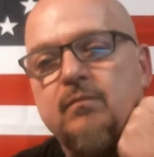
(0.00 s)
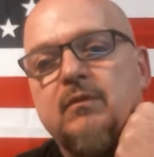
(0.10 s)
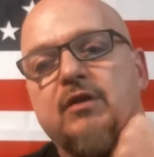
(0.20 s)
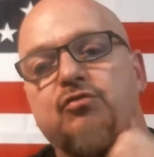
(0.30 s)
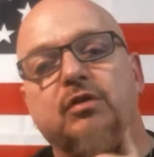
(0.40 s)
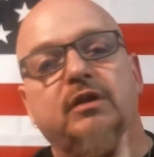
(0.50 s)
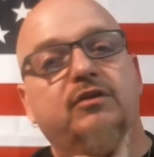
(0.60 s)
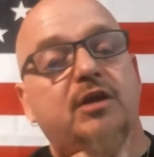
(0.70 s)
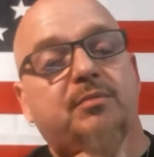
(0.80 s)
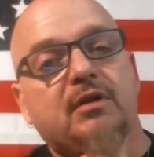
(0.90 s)
It's really
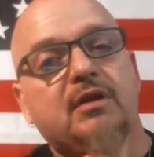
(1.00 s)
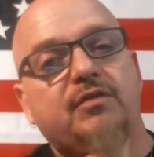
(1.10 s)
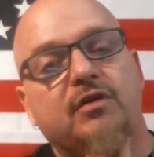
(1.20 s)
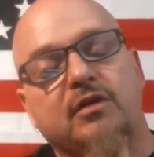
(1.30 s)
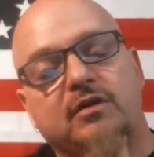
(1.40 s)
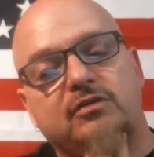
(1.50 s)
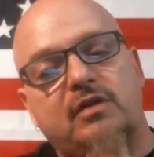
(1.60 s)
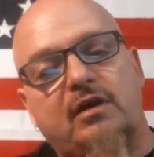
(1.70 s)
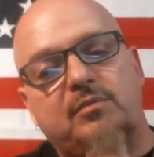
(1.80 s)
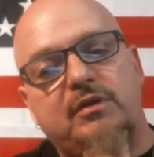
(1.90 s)
cheap to live here in this
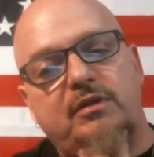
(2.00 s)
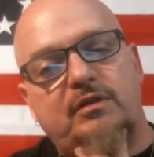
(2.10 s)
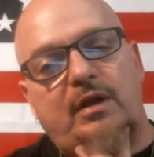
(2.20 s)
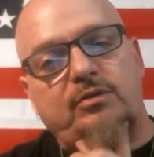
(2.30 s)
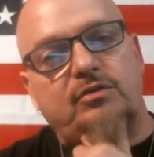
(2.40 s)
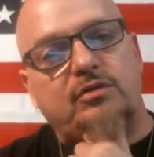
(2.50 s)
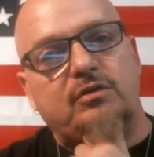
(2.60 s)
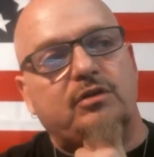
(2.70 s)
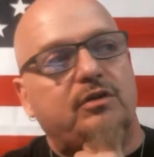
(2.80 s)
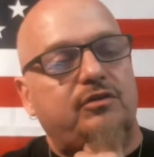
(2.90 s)
town. I mean, the houses are
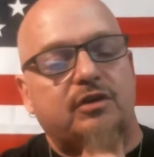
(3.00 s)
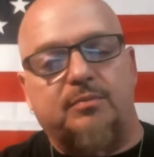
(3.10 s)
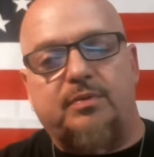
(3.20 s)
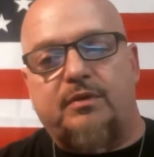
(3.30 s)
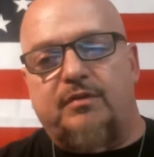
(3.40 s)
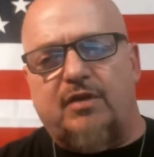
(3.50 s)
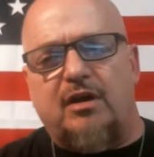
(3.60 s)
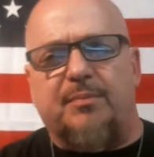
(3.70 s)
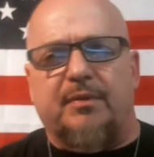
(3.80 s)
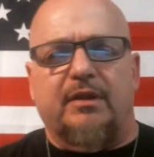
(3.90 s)
dirt cheap. They've
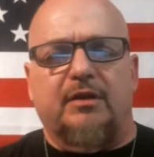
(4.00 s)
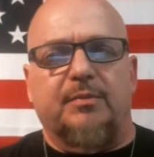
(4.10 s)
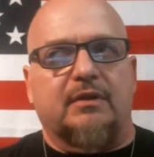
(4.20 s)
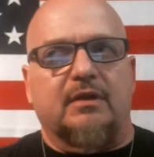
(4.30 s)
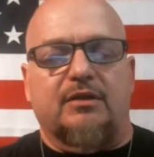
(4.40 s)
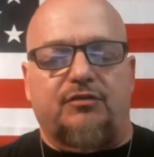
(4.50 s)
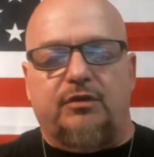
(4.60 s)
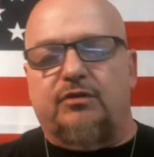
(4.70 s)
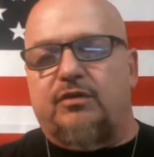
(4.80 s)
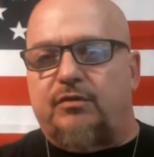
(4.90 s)
gone up a little bit the last few
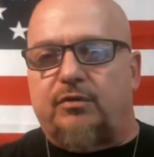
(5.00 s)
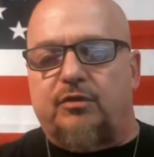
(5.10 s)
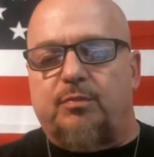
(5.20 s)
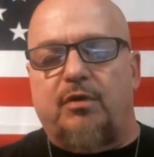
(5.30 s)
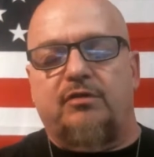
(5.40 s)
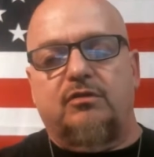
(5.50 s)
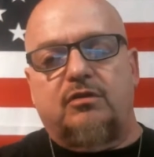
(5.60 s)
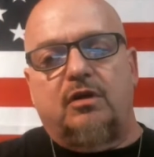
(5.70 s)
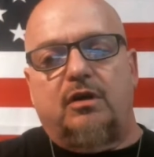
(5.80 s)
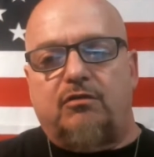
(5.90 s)
years. I've noticed the price is
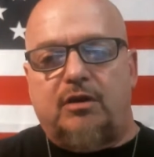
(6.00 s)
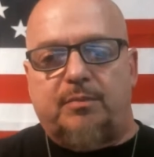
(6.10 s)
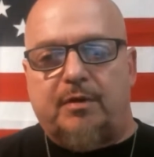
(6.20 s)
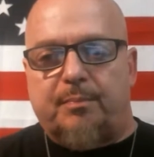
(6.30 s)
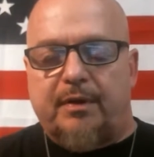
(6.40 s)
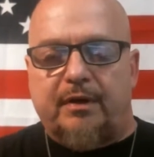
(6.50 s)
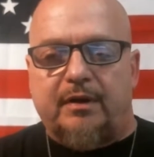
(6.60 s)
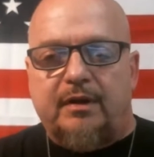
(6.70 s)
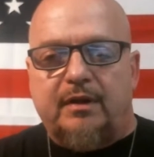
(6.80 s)
starting to creep up, but